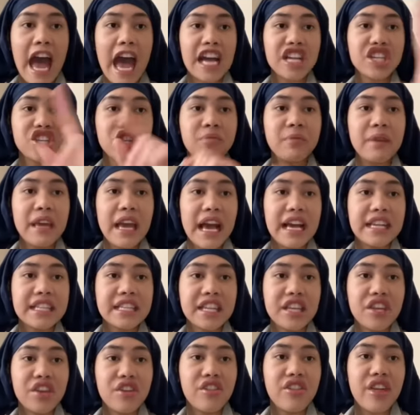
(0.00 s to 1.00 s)
I should be
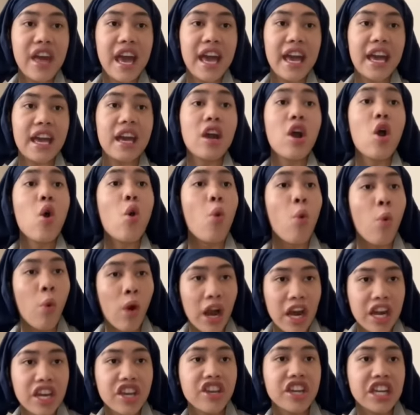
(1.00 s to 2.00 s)
asking you that.
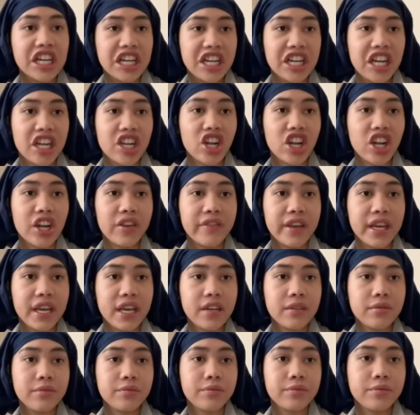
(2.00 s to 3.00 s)
Why are you here again,
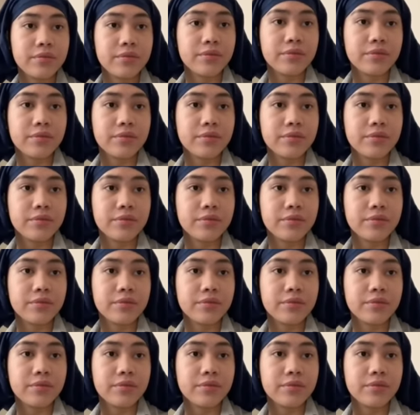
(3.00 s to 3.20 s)
Olivia?